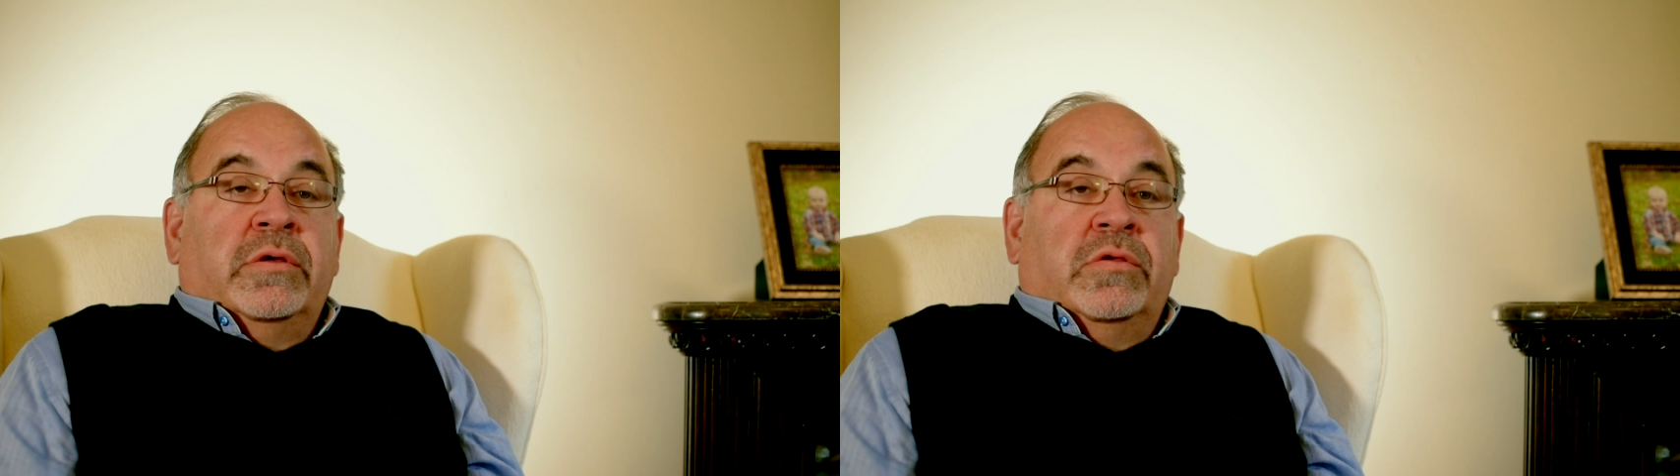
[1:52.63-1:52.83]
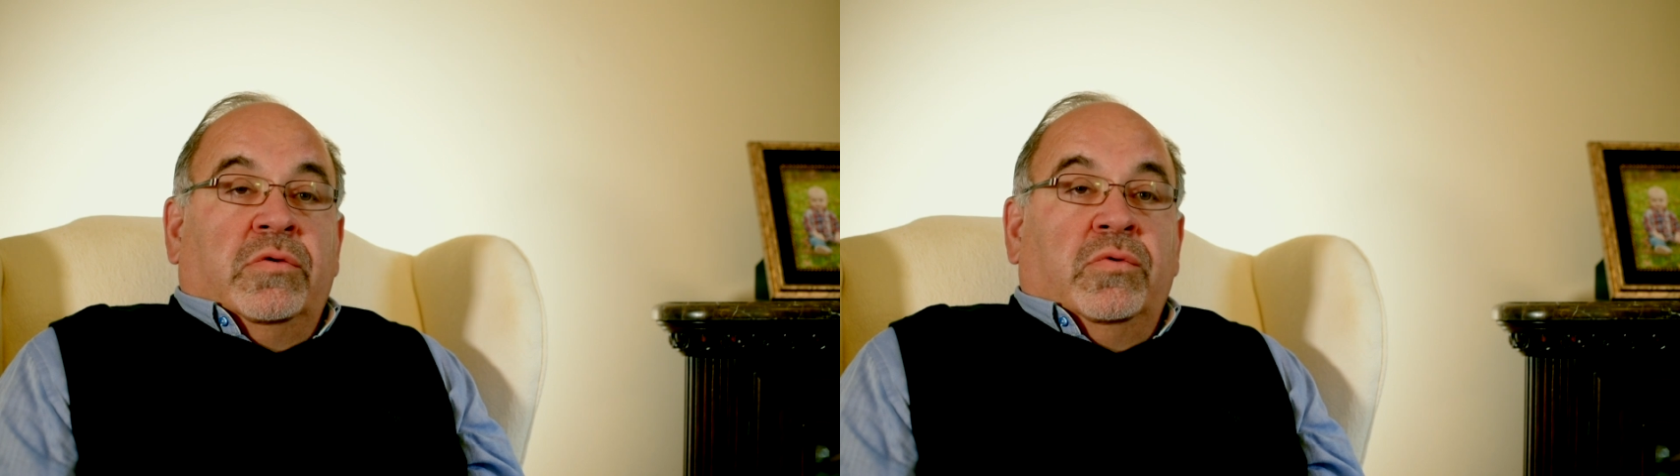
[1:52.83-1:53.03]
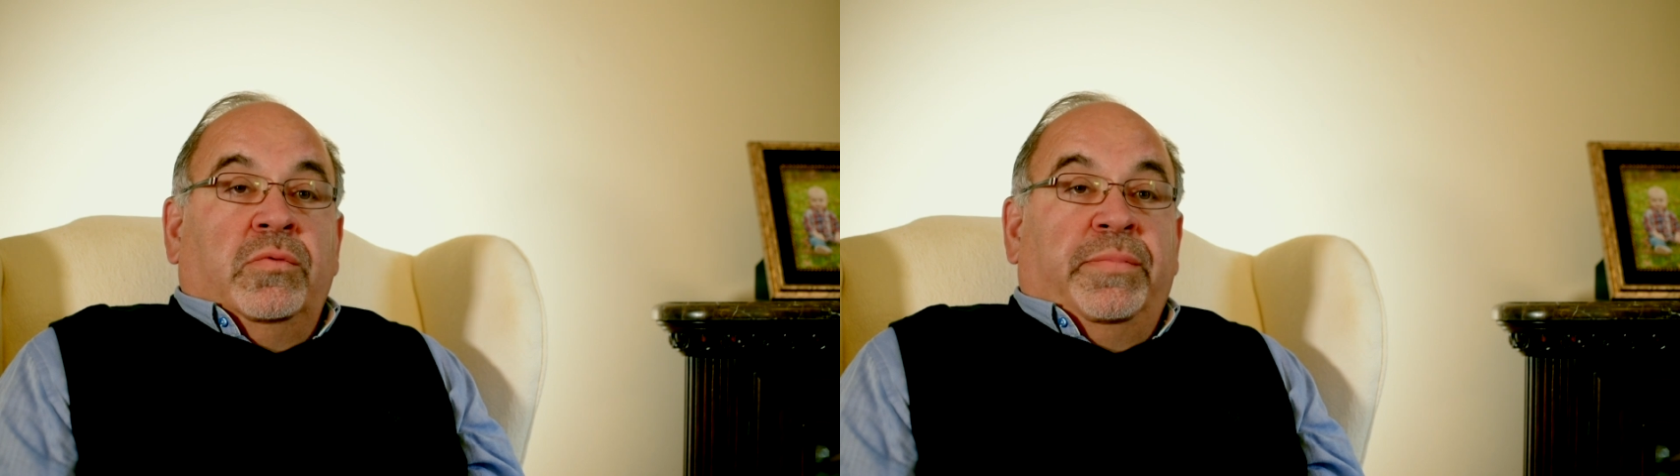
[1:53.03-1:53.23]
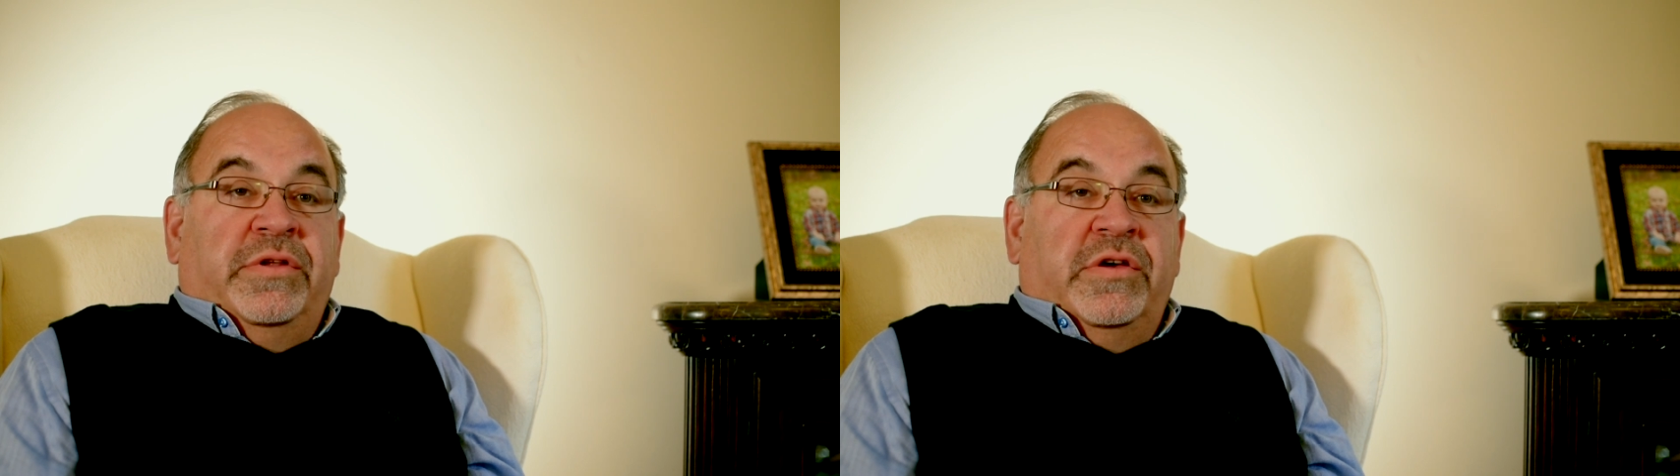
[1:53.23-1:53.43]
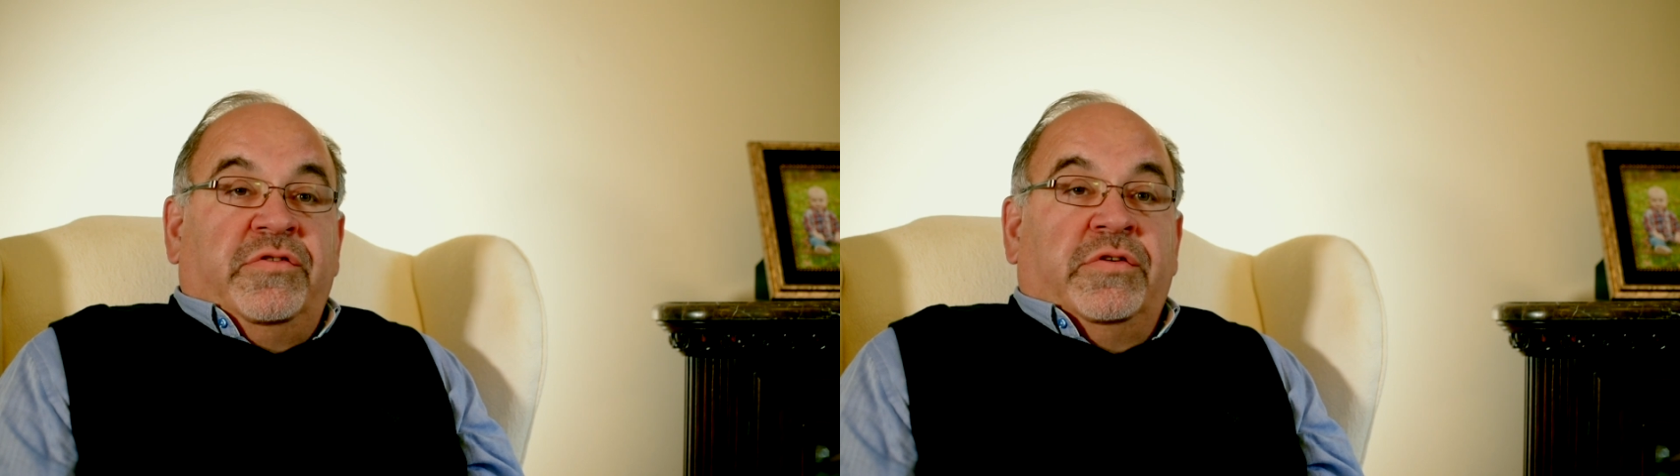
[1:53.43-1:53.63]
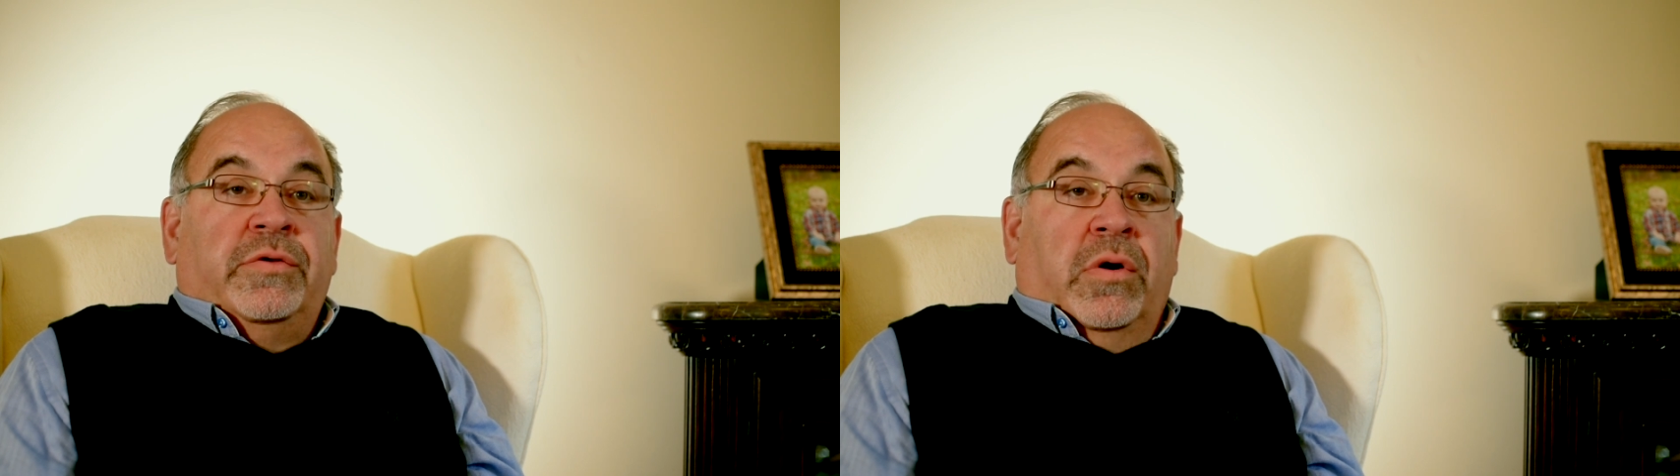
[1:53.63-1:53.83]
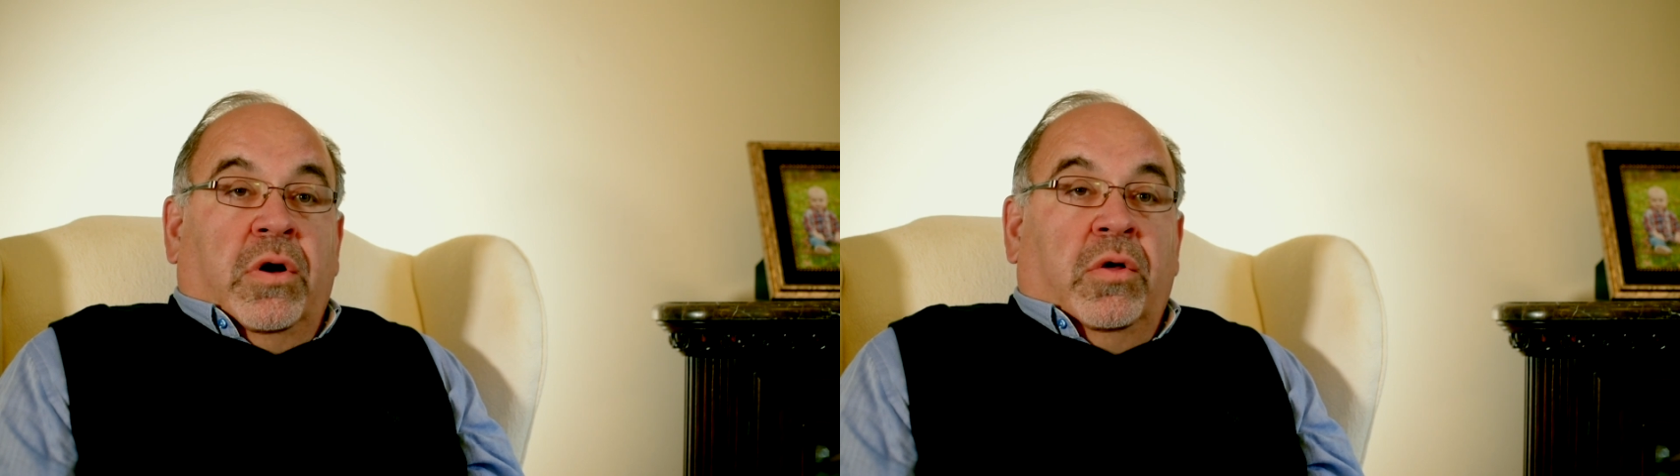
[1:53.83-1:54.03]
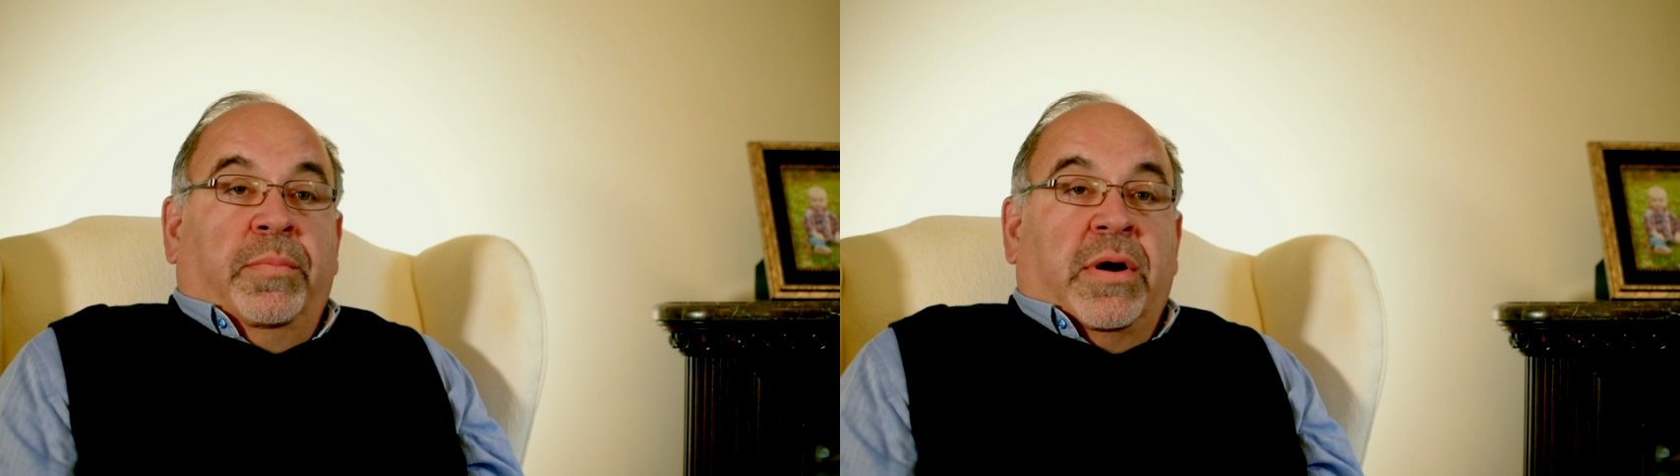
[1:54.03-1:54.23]
to petition
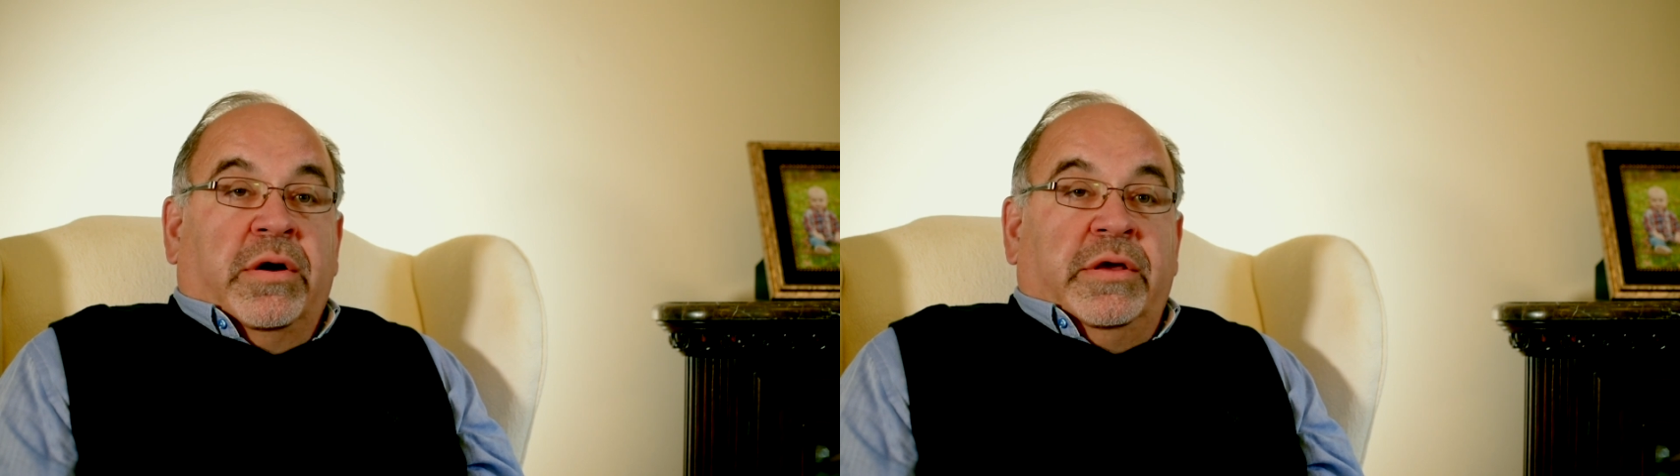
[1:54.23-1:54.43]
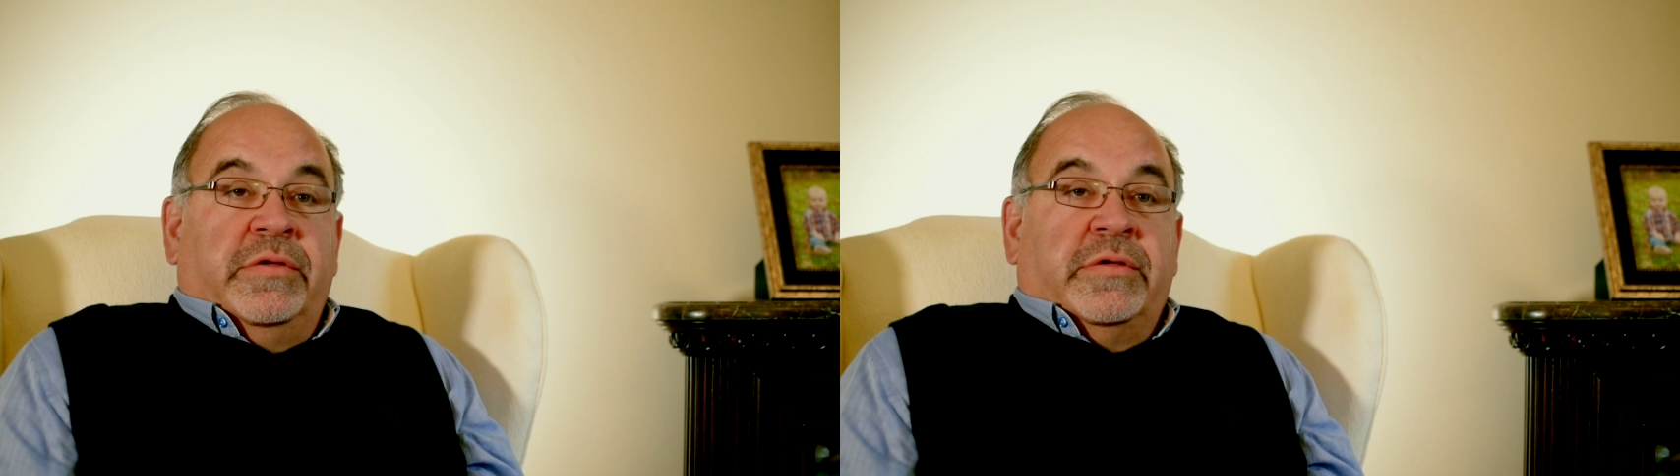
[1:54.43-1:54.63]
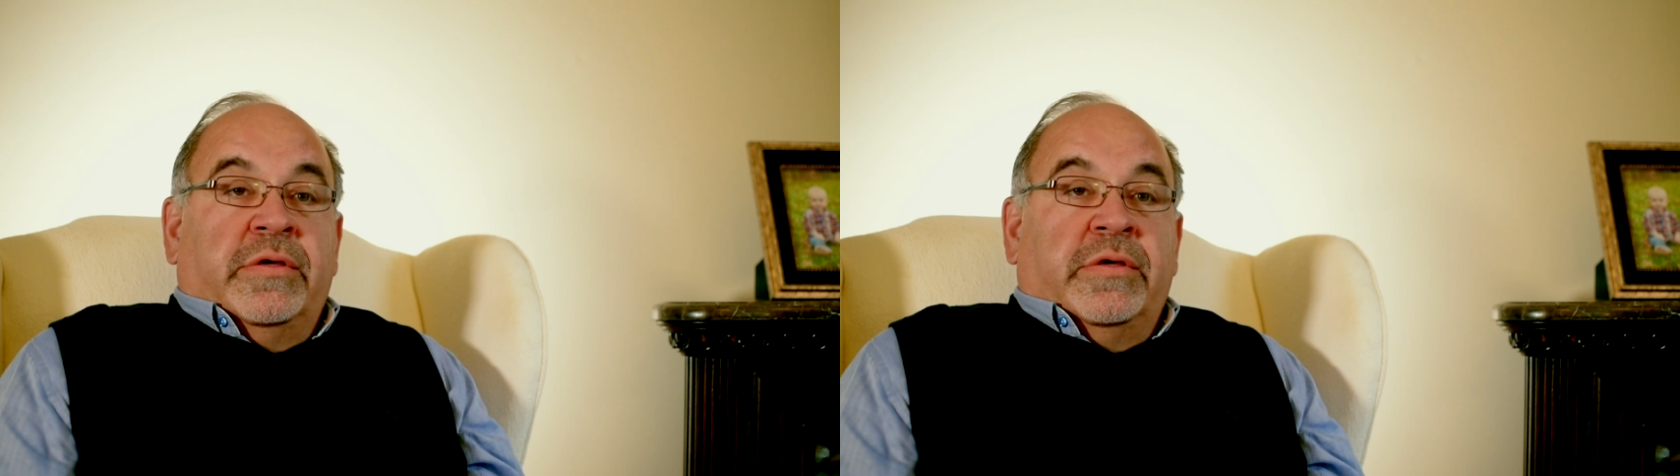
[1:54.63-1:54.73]
all parties.